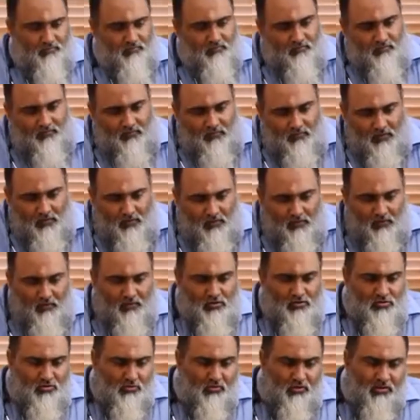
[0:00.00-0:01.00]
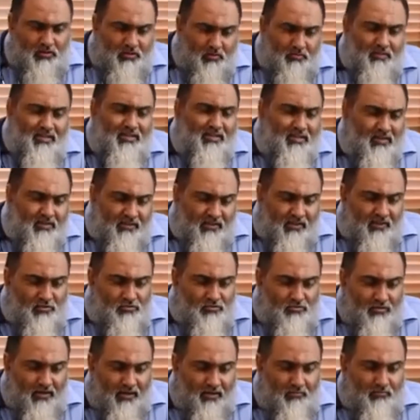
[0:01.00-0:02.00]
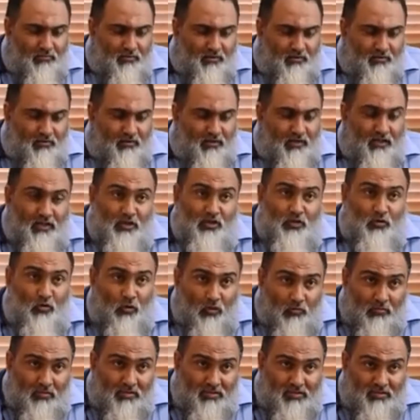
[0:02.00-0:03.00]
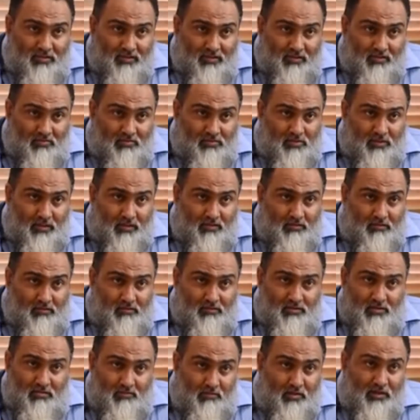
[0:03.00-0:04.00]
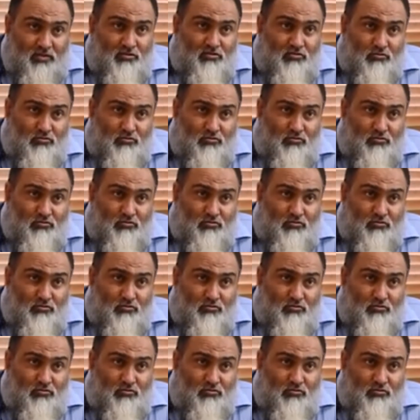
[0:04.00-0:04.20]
not only confined to the brain. We see lots of patients with spinal cord